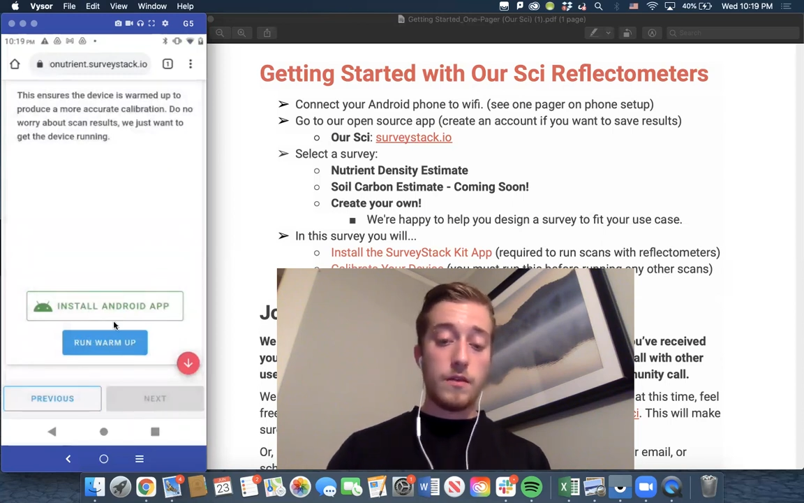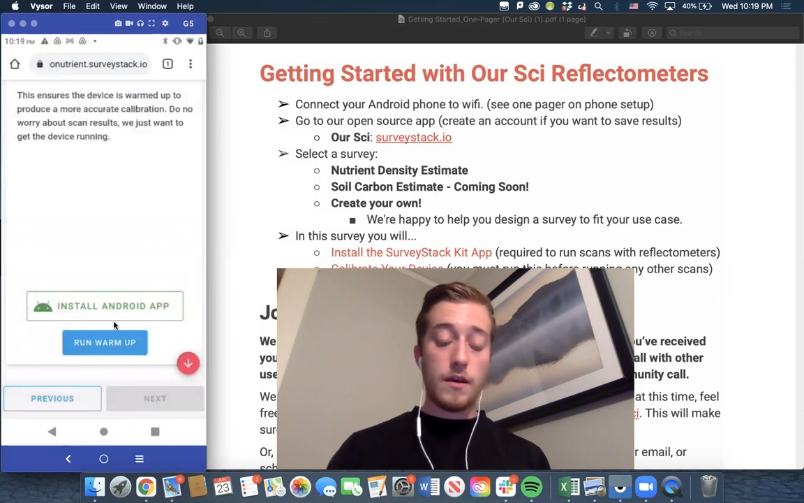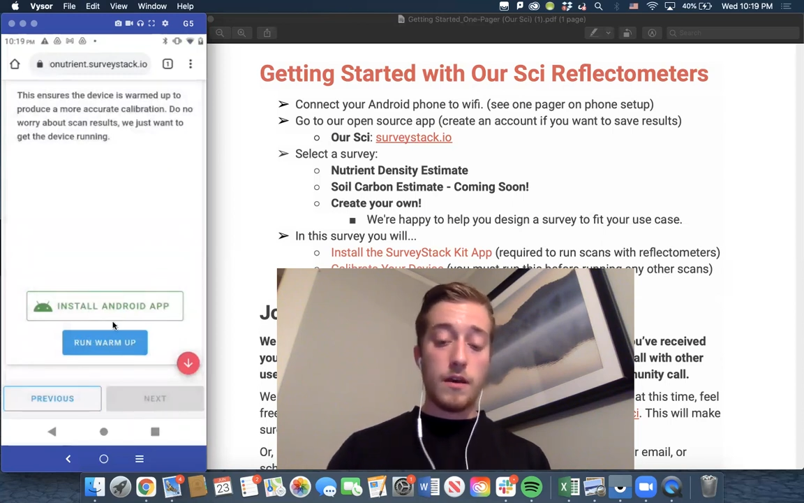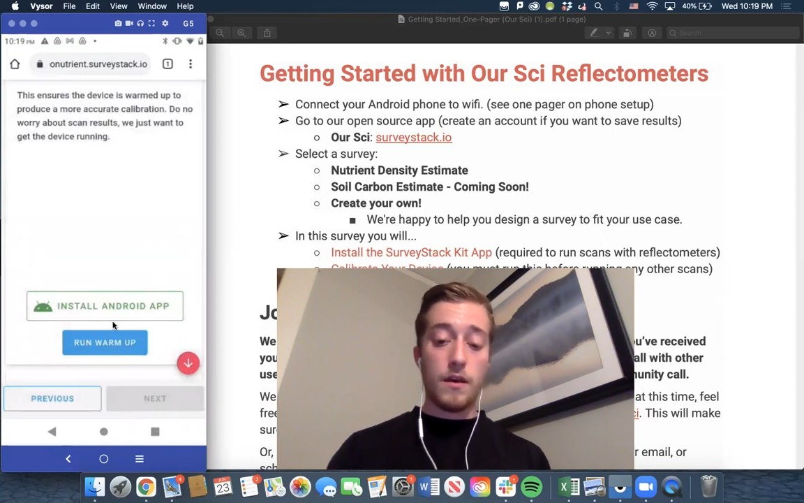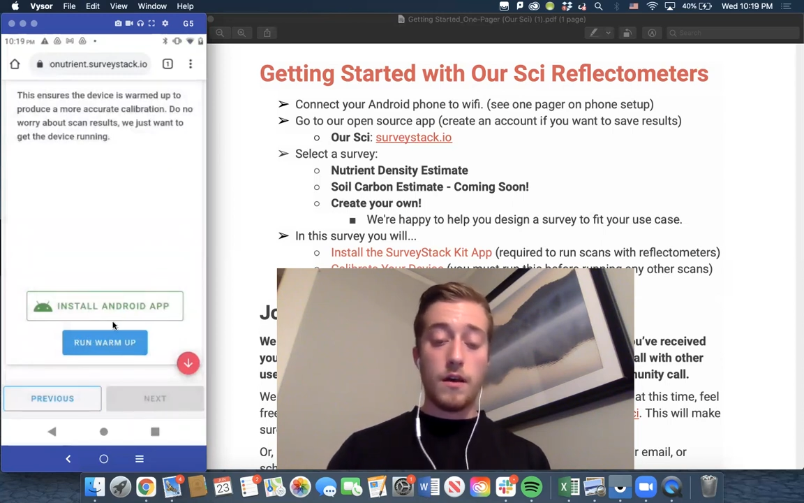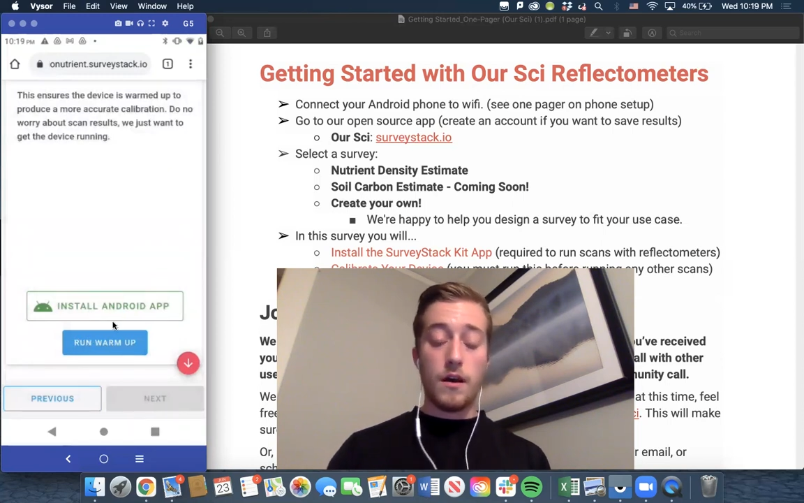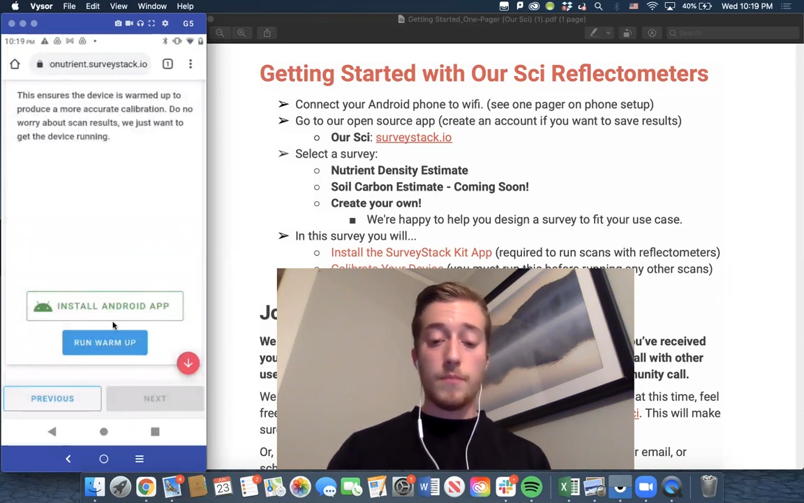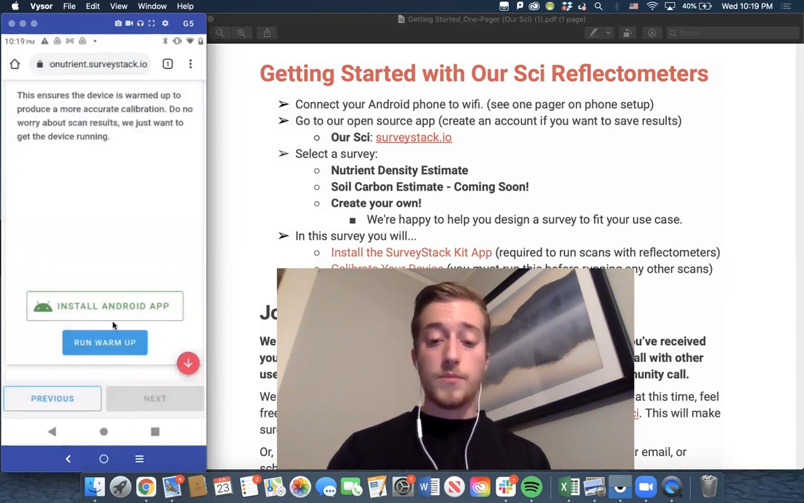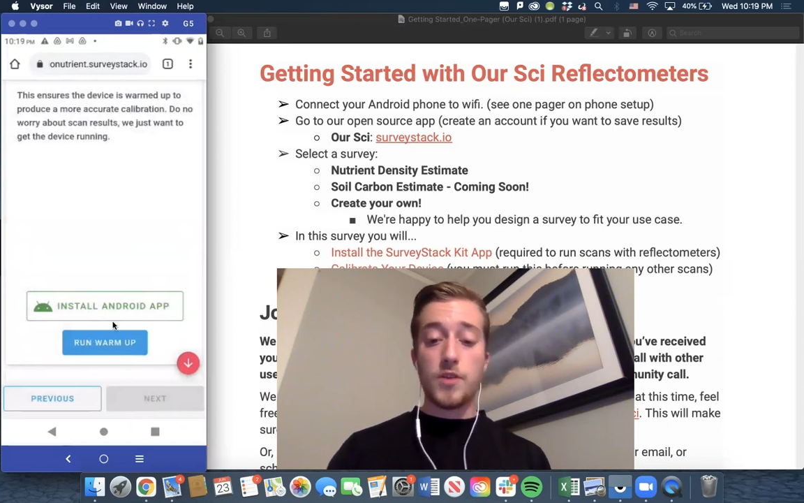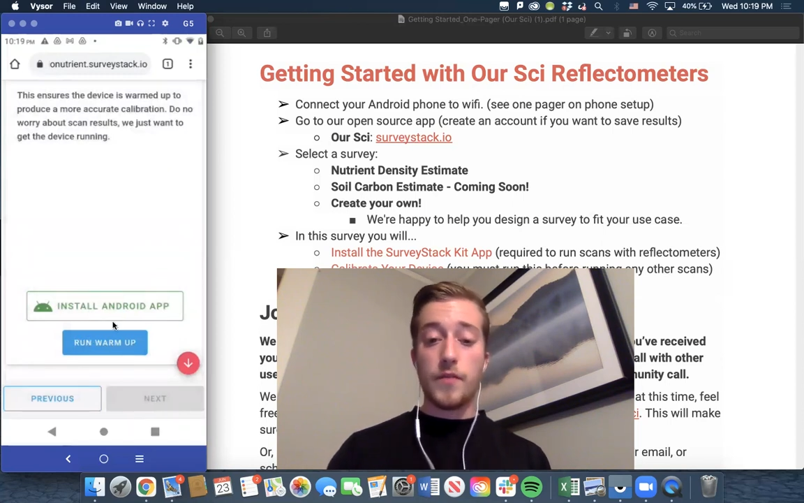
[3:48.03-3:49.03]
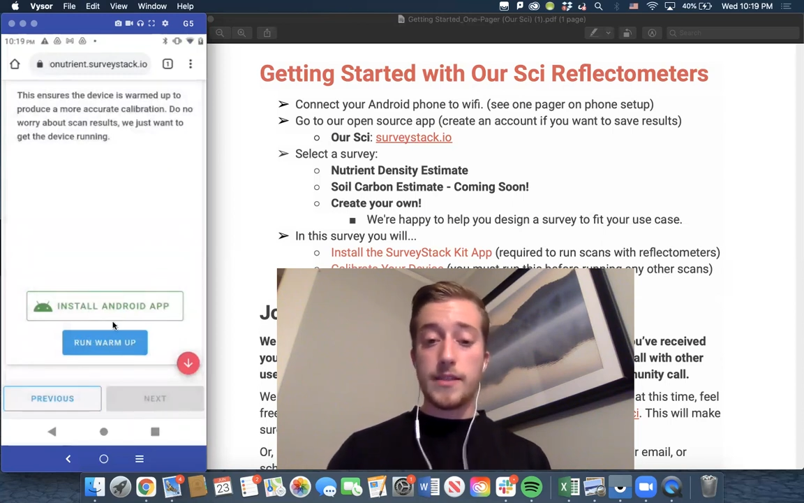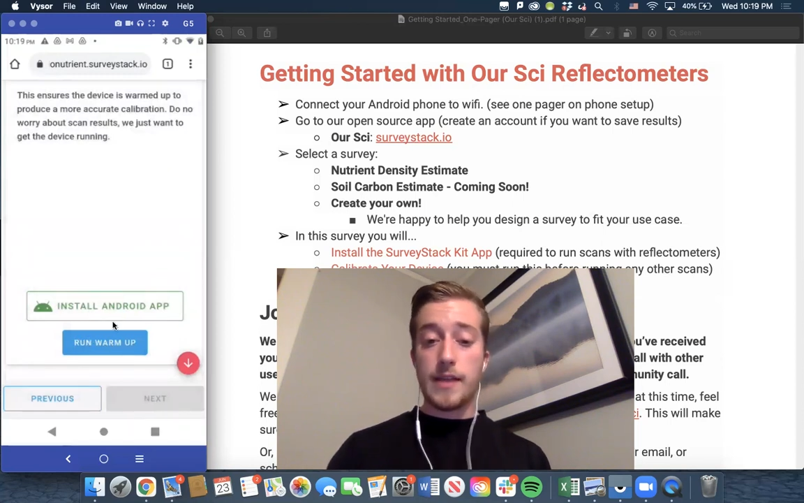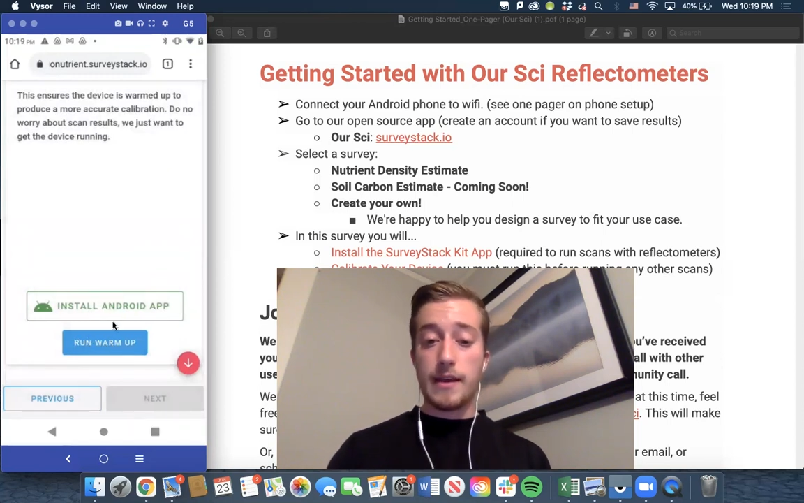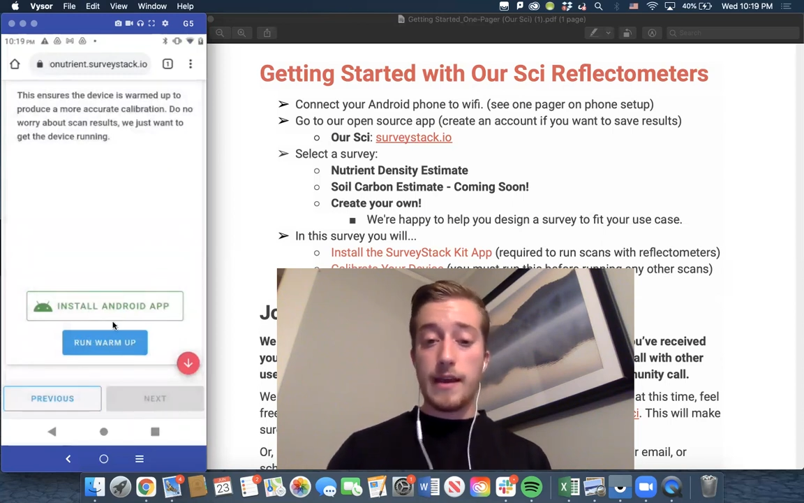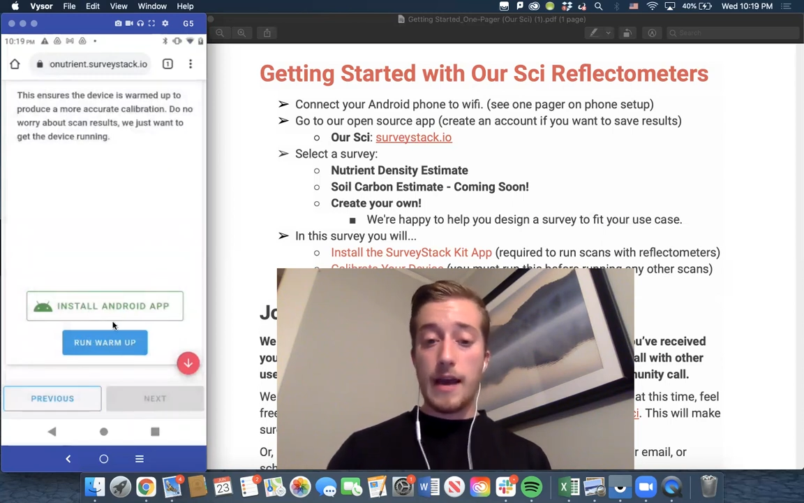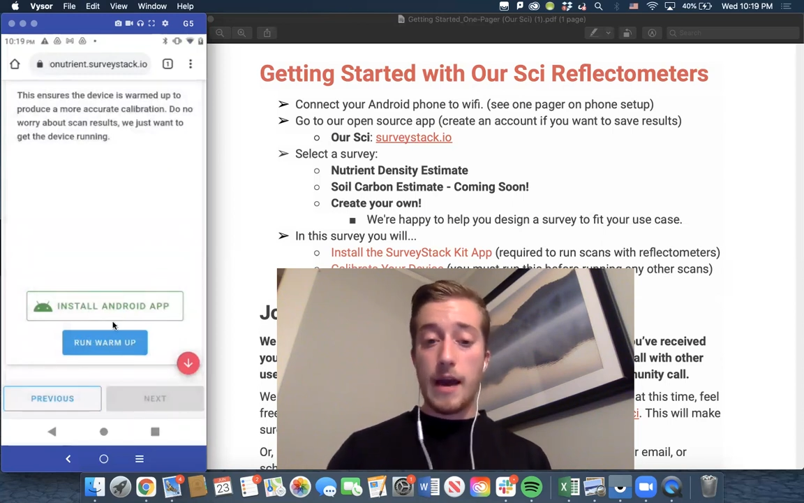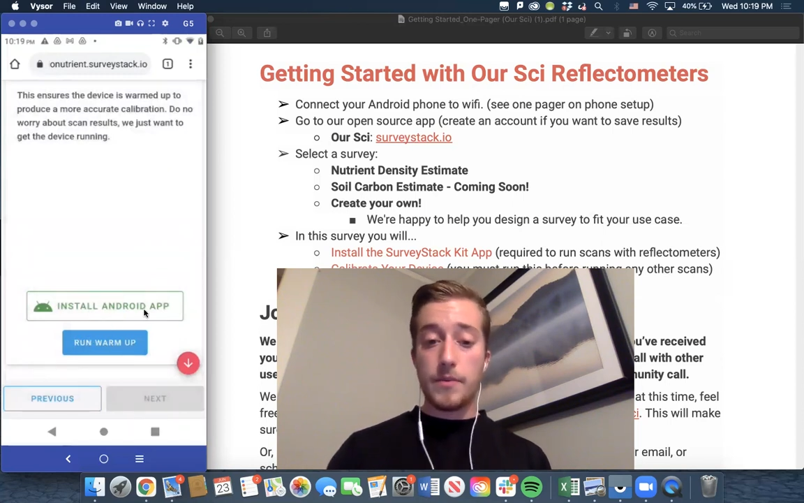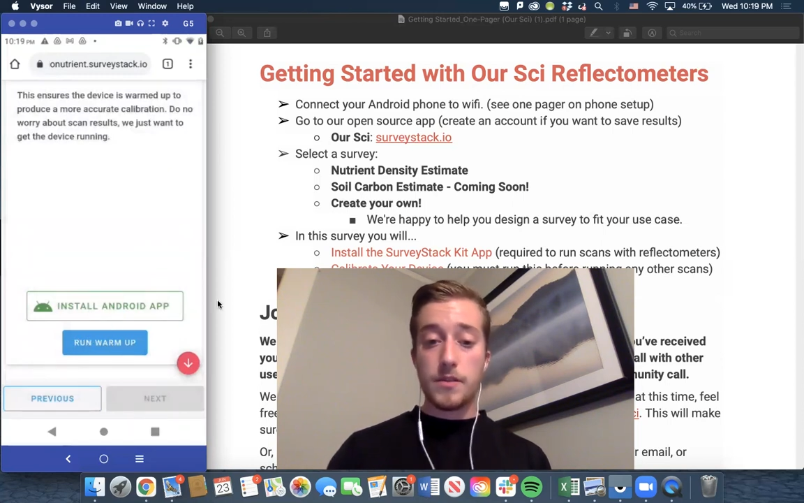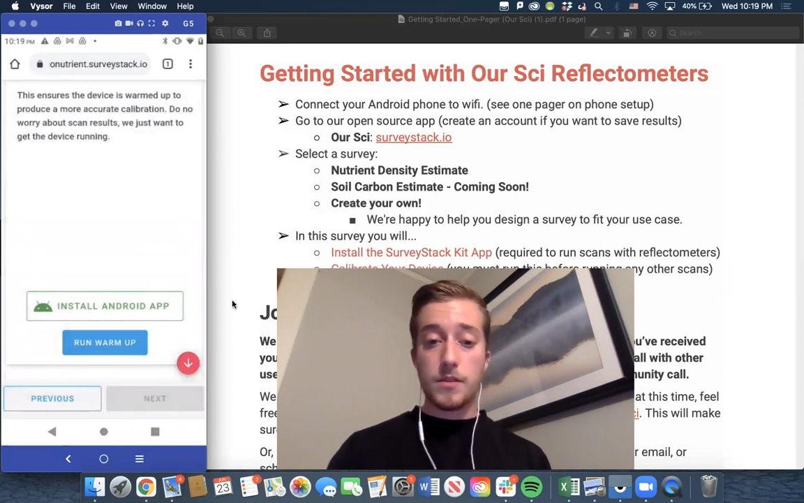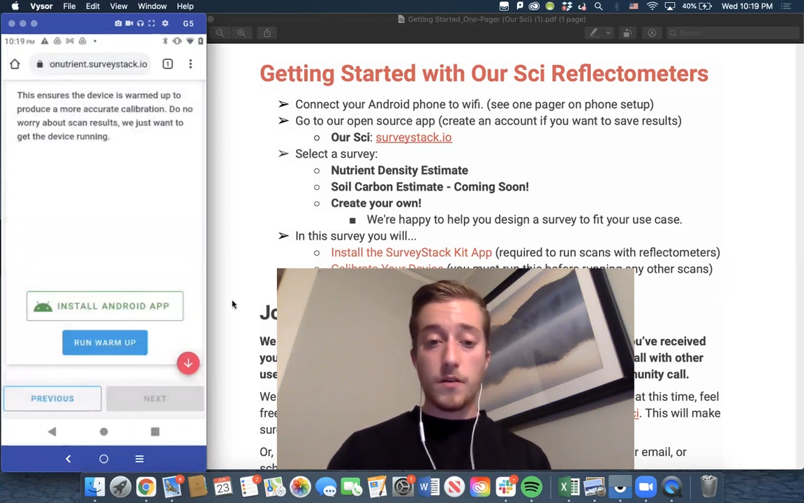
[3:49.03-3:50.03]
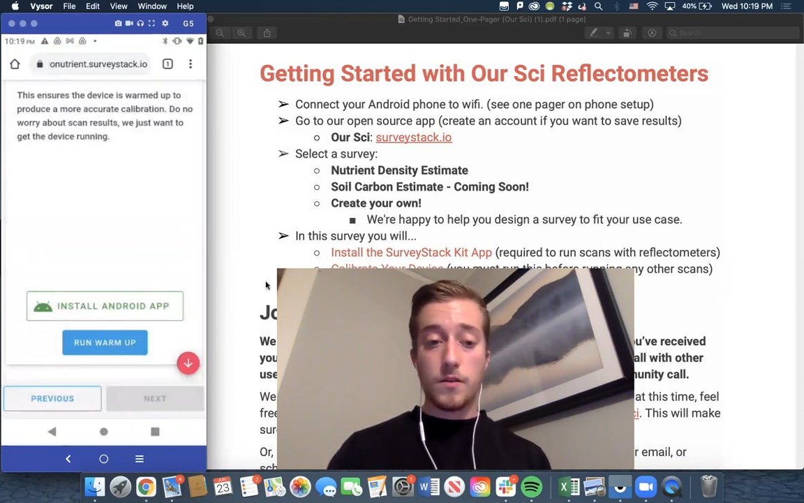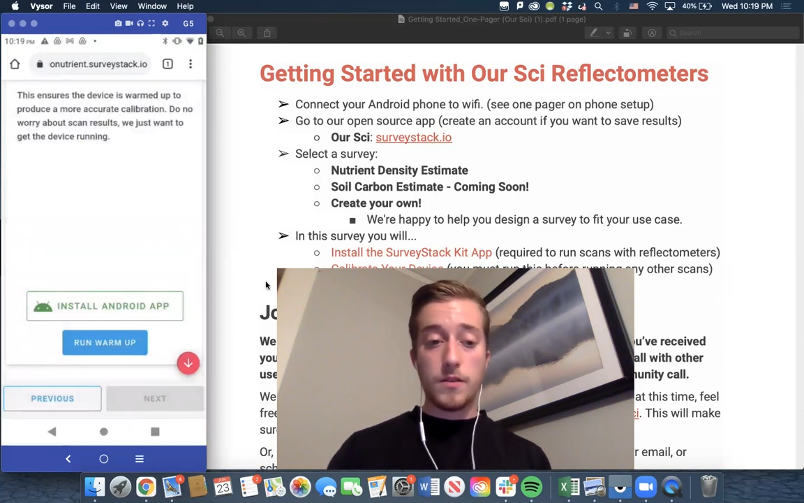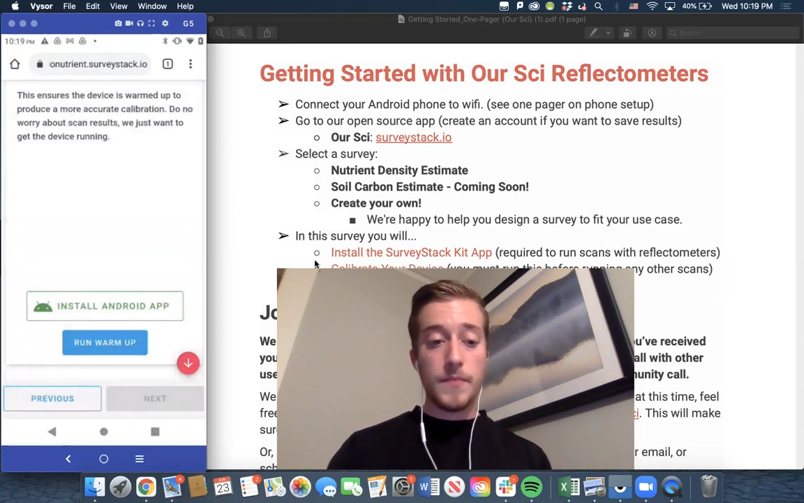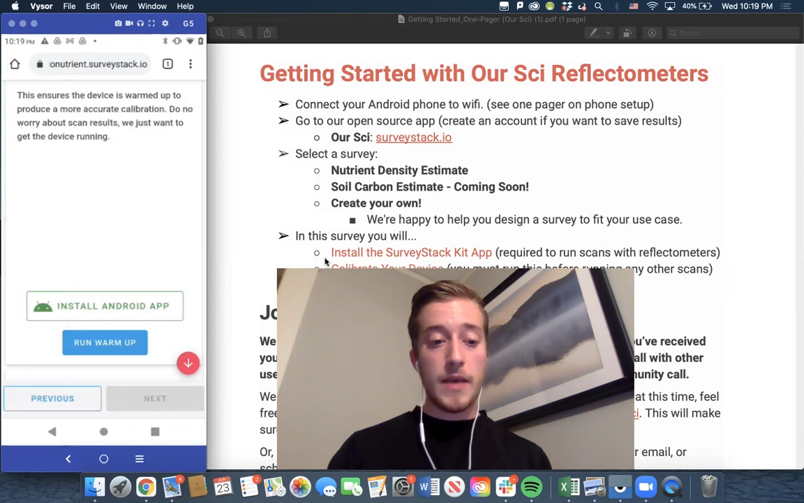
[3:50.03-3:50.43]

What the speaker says: the SurveyStack Kit app installed.